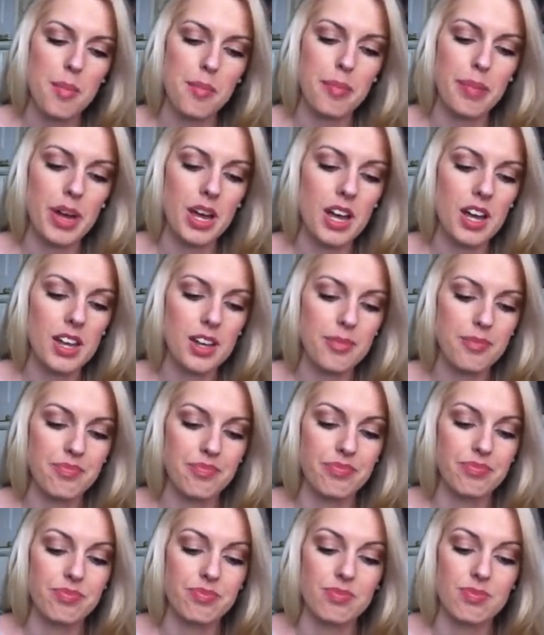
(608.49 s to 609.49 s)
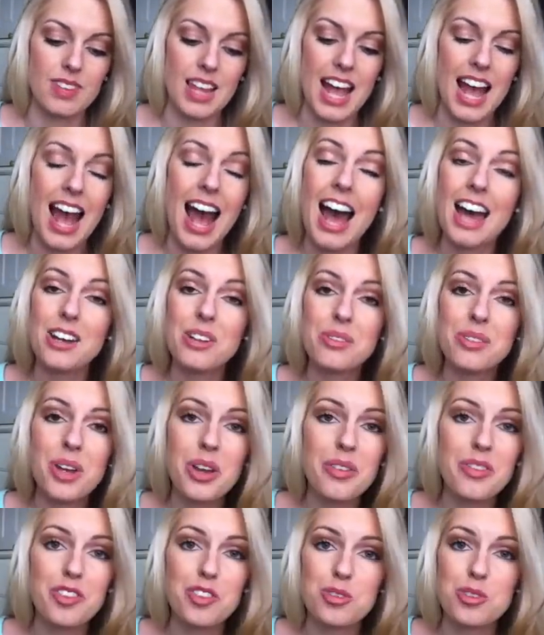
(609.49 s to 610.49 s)
but I don't
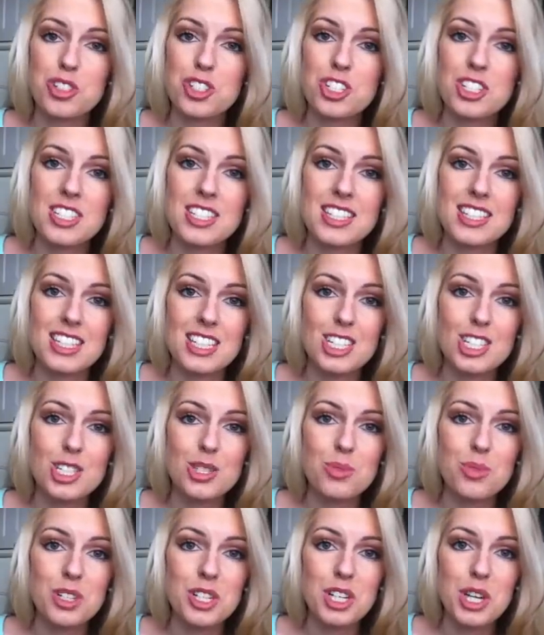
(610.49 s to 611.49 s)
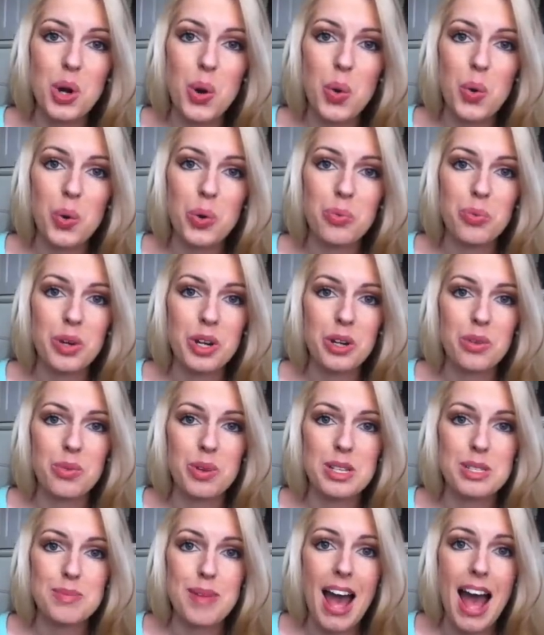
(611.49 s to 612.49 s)
know if it was just this one or what it
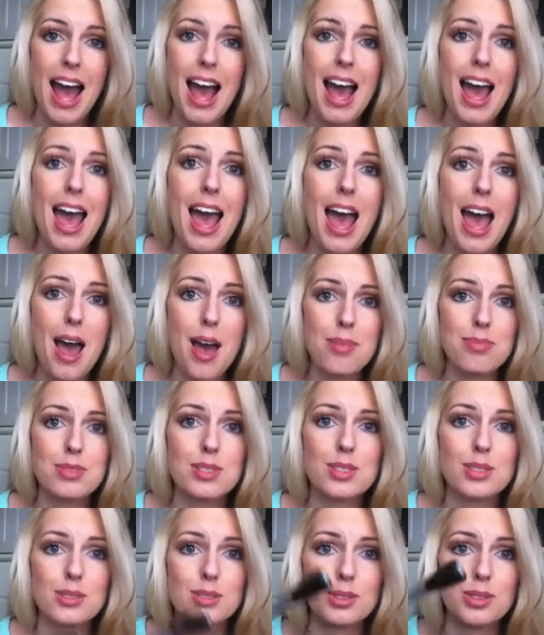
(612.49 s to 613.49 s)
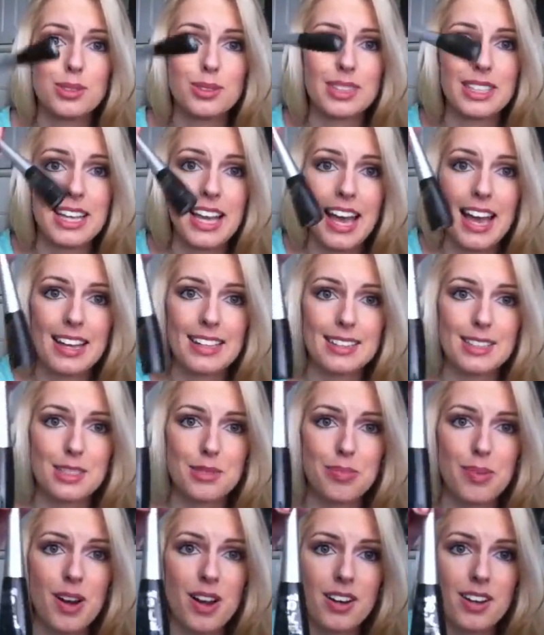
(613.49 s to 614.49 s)
was, but I absolutely hate
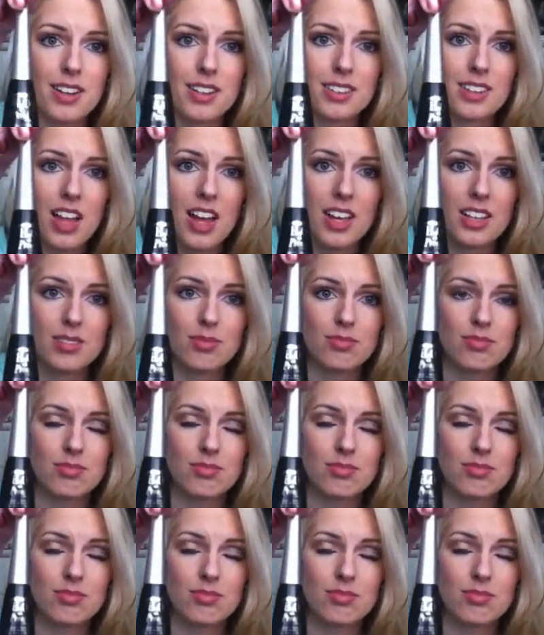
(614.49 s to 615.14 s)
this product. Like,